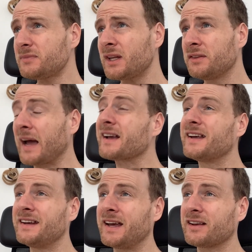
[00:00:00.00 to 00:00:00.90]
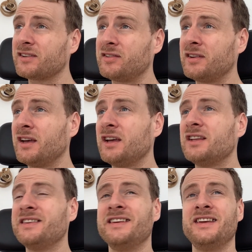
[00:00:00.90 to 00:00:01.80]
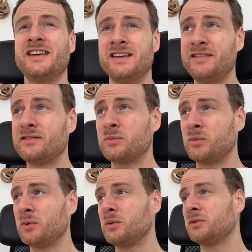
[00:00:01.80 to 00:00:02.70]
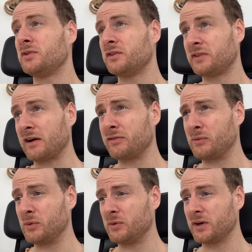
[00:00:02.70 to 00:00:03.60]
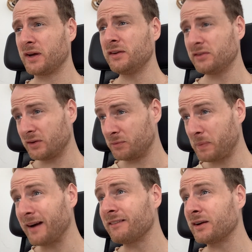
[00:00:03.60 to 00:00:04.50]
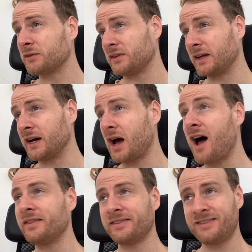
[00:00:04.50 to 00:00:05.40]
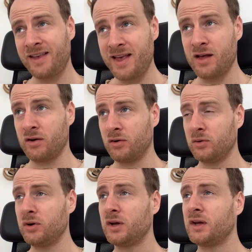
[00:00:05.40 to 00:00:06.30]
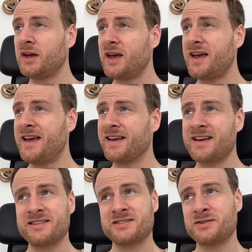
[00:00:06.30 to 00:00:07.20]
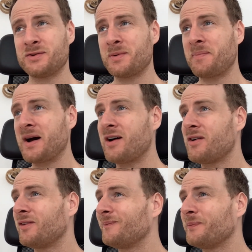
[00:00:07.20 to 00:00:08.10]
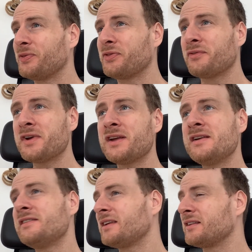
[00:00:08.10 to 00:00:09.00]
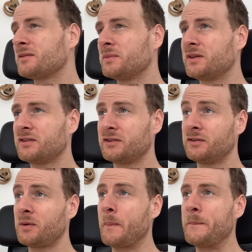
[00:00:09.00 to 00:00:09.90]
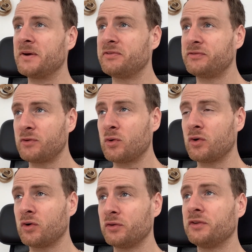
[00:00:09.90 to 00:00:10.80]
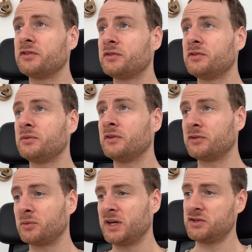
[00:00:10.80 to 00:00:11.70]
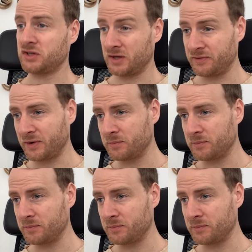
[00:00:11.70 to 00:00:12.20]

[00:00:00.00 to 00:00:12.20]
that connects the east wall to the south wall. Okay, so it's parallel to that until it gets to about 3 centimeters before the switch. So if